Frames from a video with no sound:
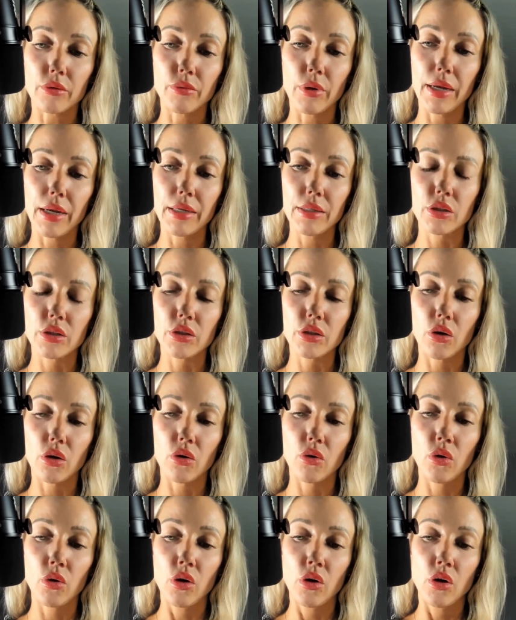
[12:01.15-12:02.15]
right?
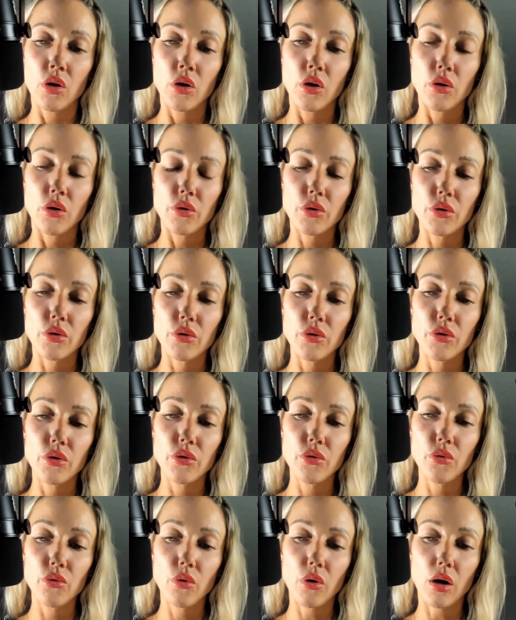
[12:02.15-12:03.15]
So
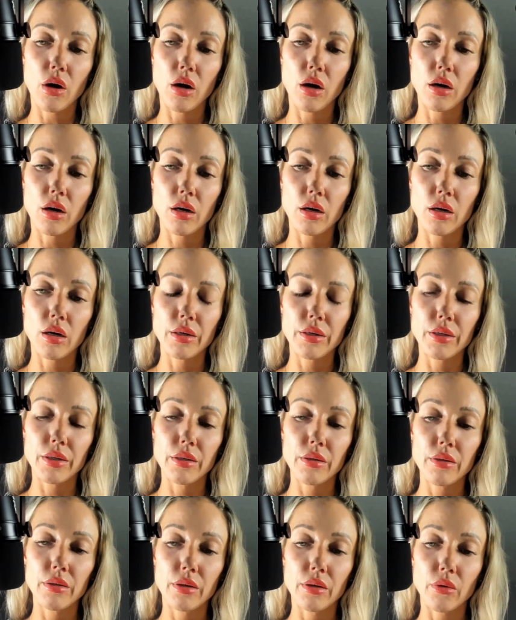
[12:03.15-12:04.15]
you are,
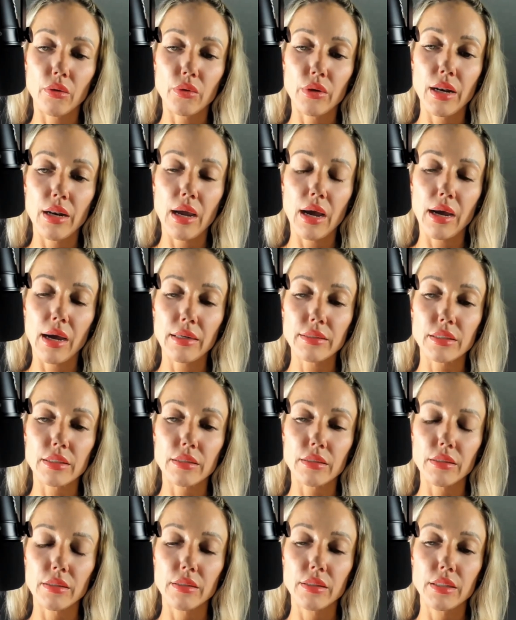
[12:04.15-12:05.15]
not
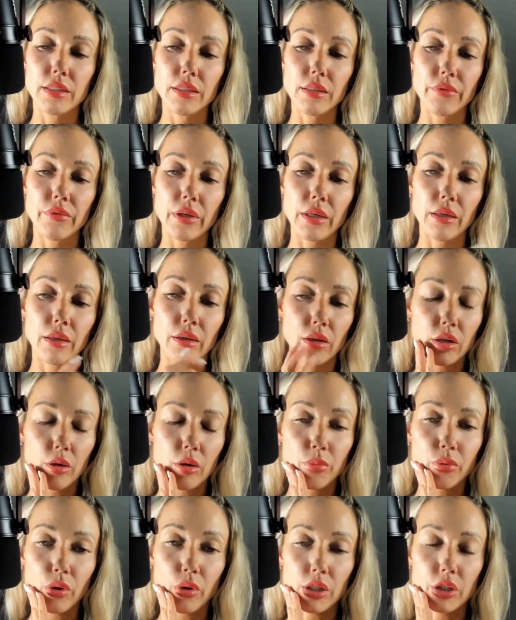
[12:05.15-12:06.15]
giving
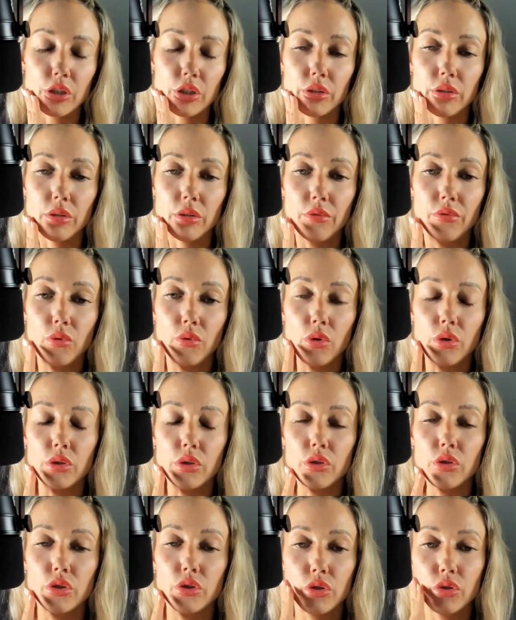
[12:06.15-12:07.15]
compression, of
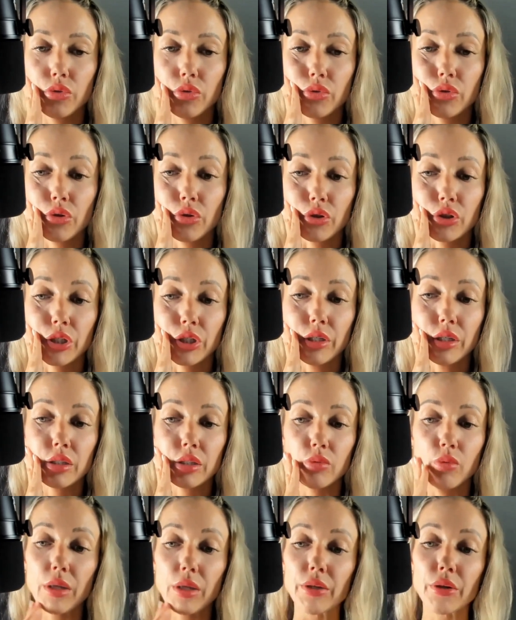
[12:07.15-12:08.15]
course, to your
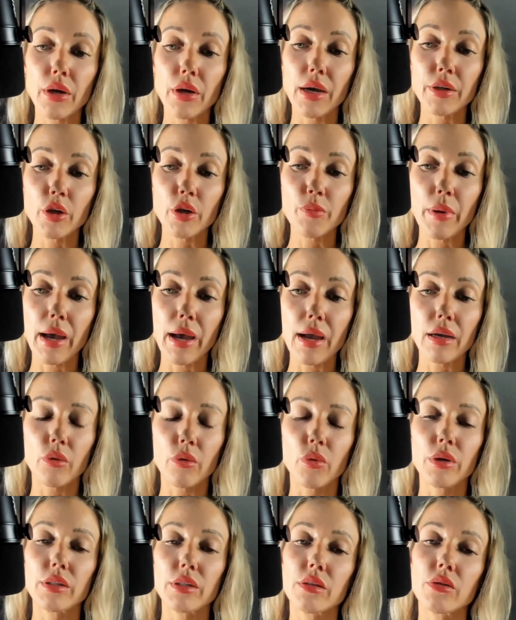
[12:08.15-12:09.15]
cheeks while you're on your back.
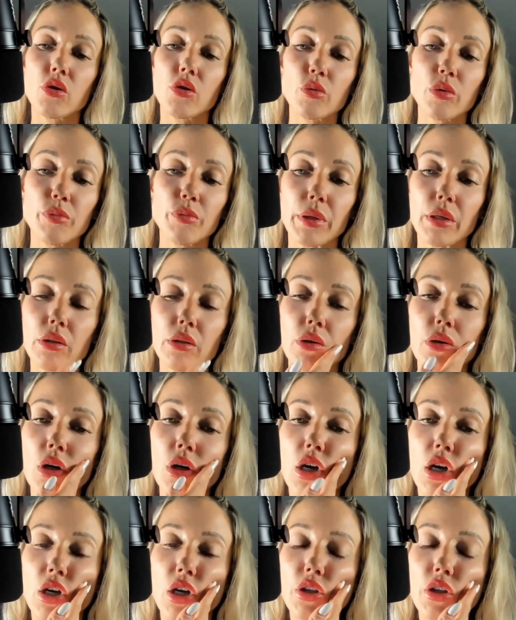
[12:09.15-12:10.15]
Whereas a normal pillow,
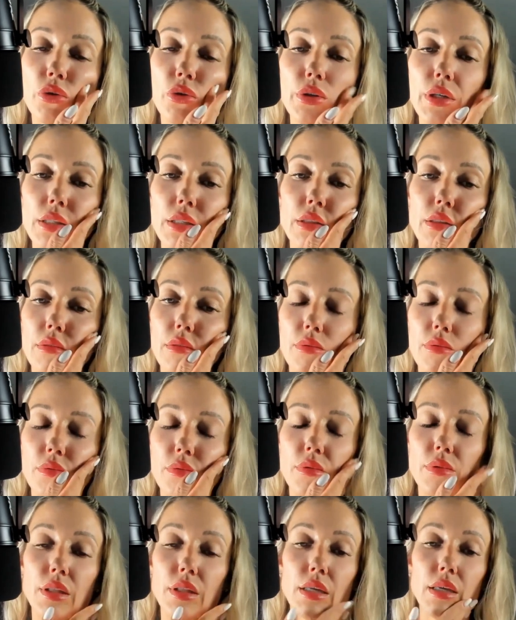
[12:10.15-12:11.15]
you'll get
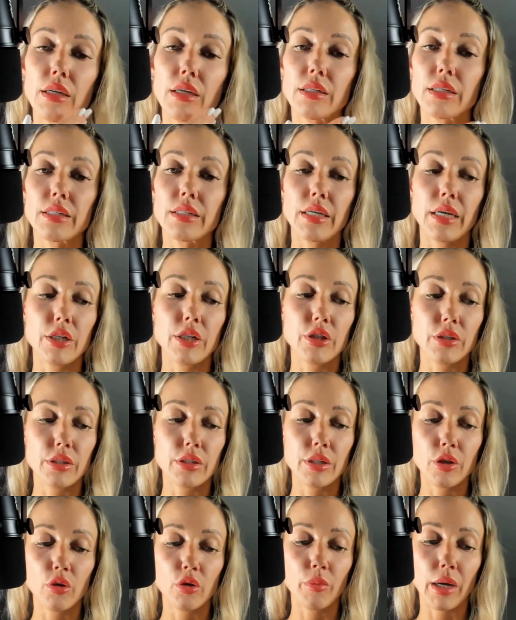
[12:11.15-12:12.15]
the indentations
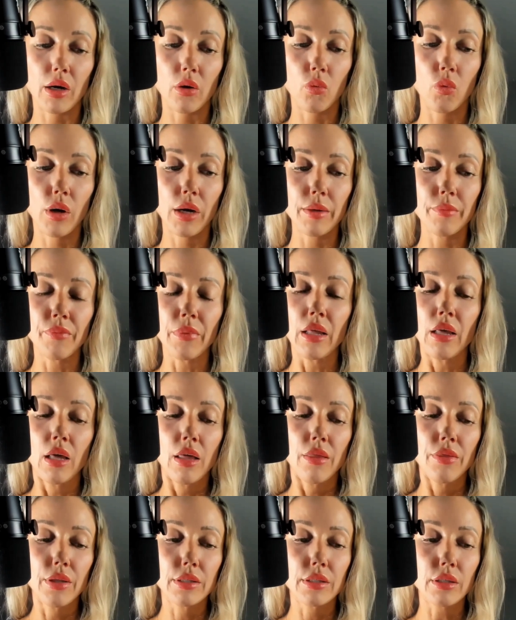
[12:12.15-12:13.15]
there no matter what.
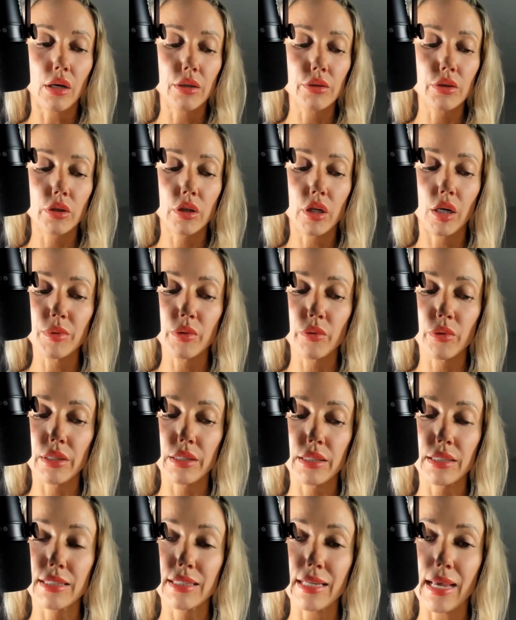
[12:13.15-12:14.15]
This also comes with a
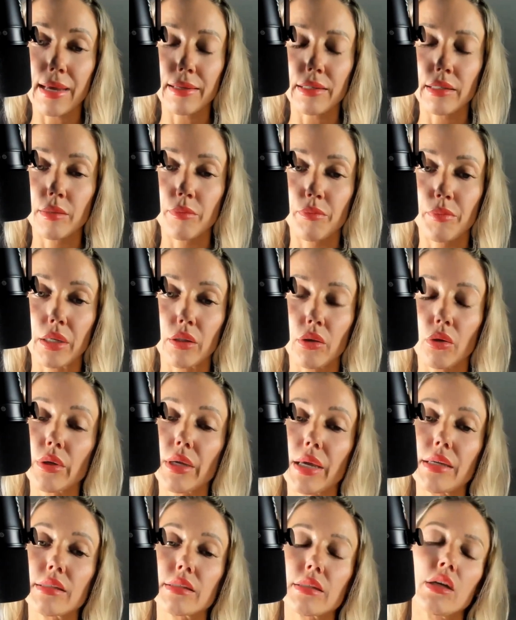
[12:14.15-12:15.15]
satin
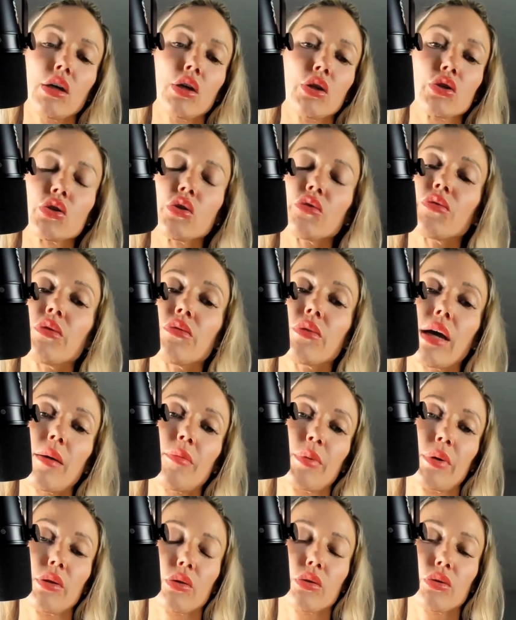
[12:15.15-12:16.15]
pillowcase. So if you've
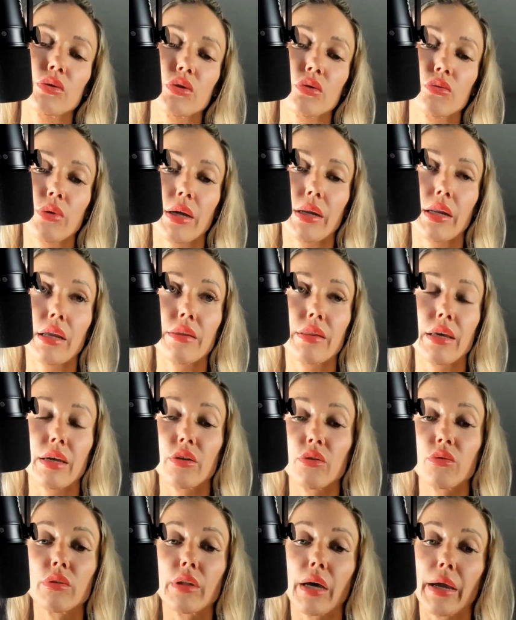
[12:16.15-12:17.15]
got pillows already that
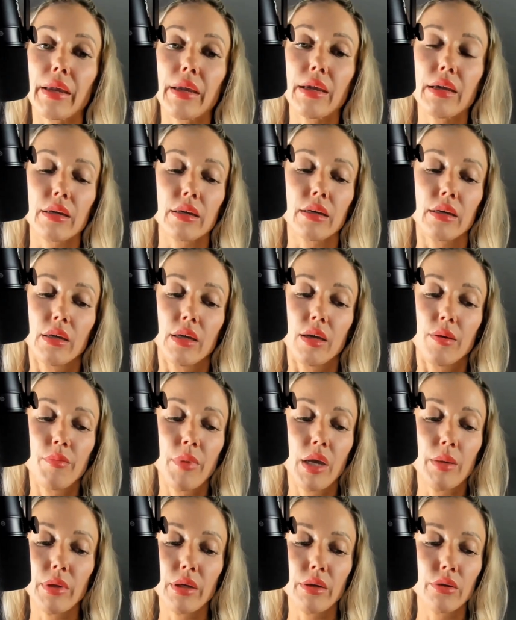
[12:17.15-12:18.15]
you like,
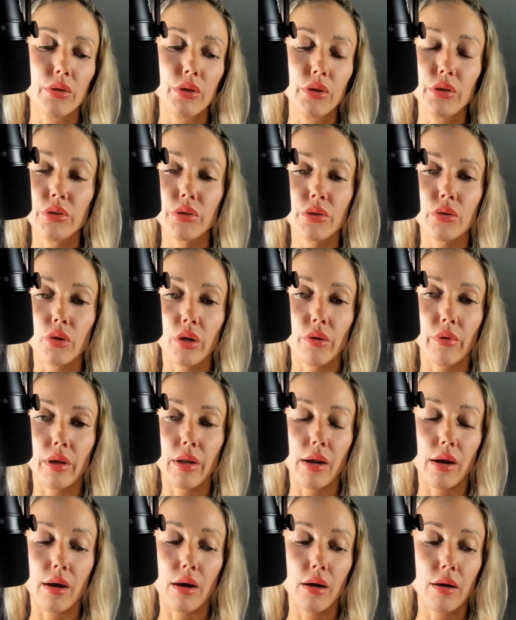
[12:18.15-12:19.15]
maybe you just don't even
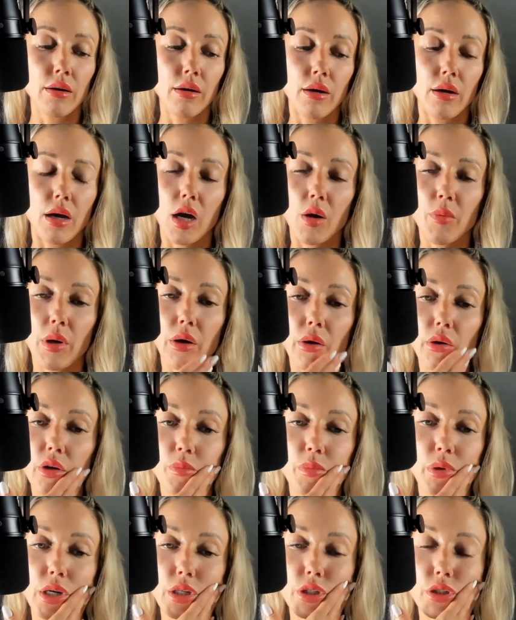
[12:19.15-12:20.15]
care about
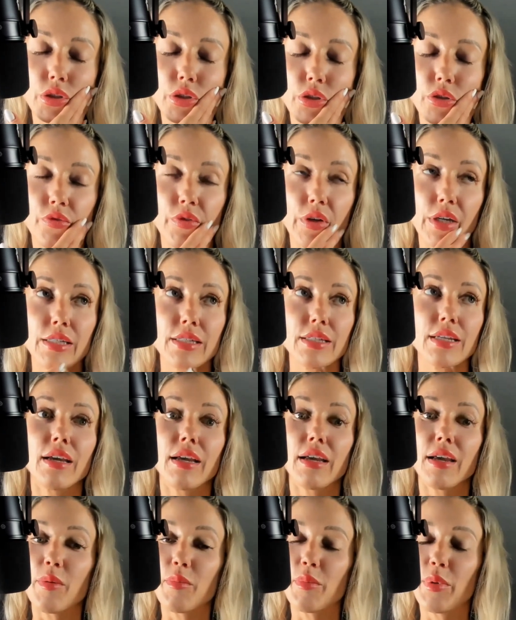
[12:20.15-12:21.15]
compression to your face,
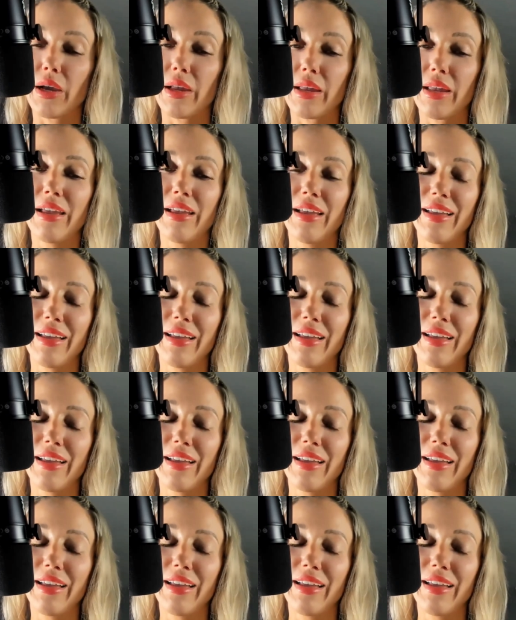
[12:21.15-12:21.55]
but